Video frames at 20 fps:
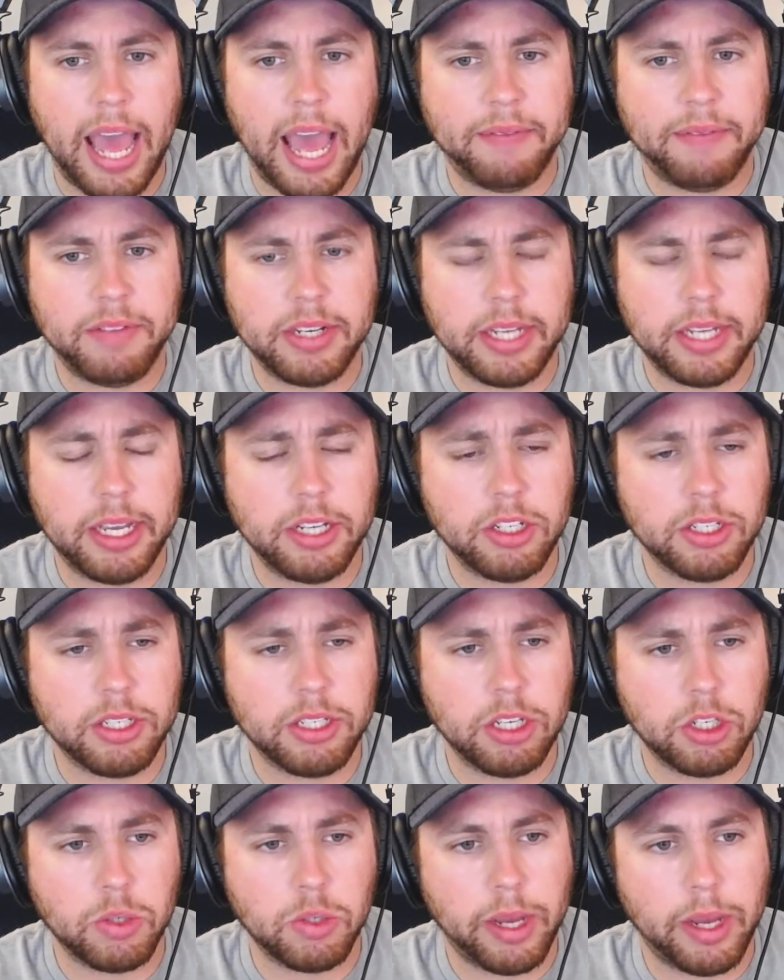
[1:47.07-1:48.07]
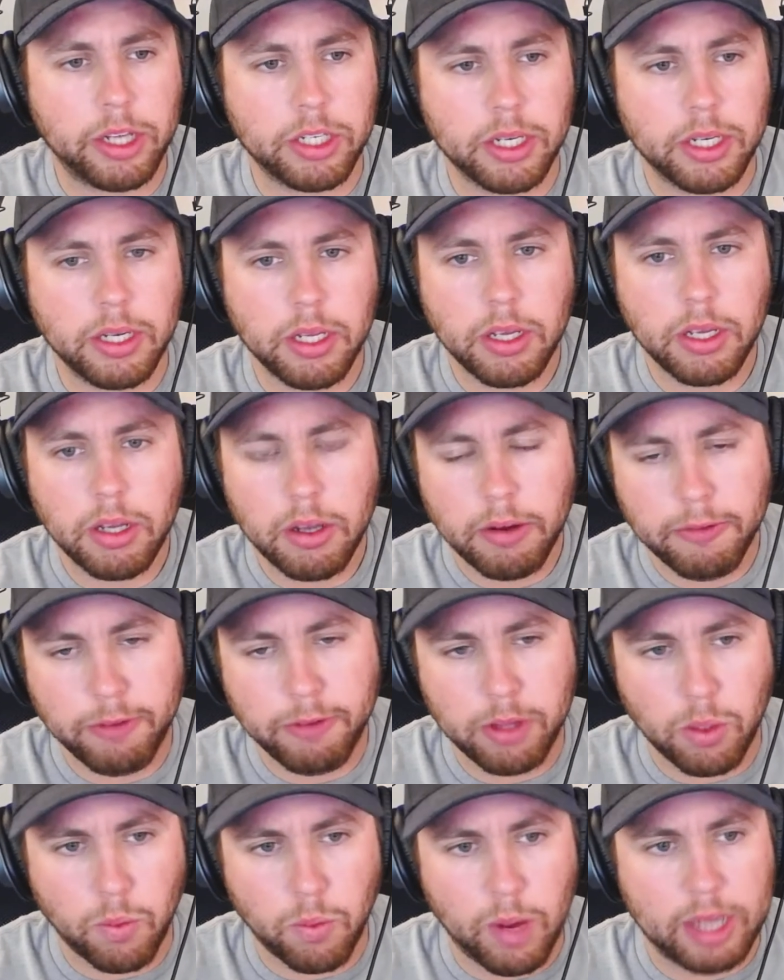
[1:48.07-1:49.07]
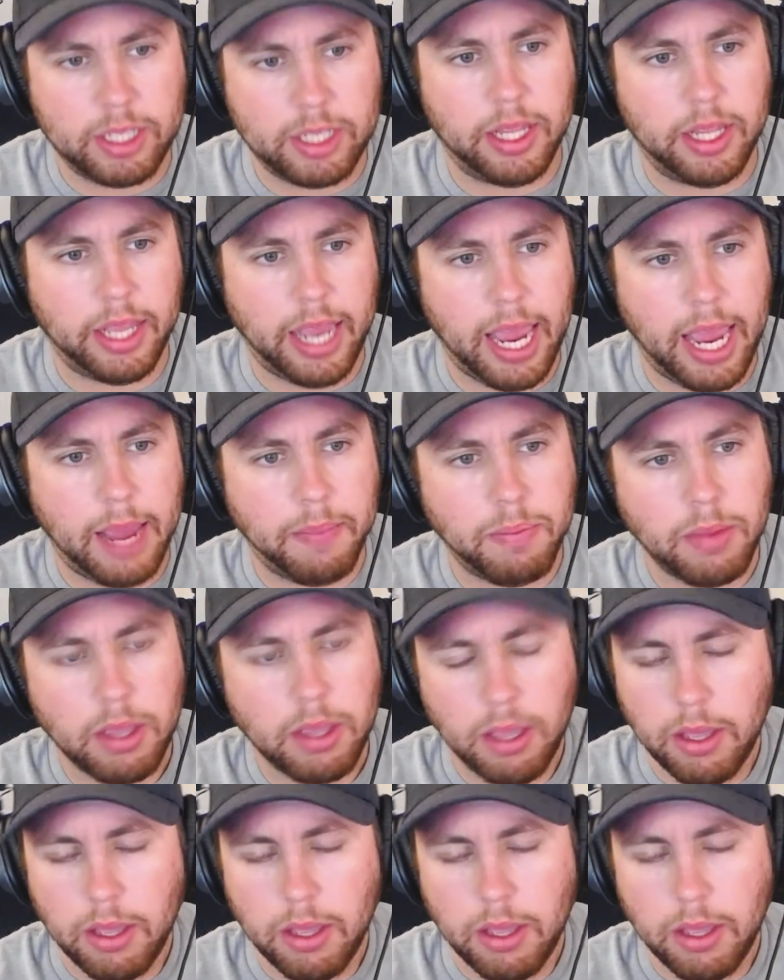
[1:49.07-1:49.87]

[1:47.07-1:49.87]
advantageous situation for the rest of the game.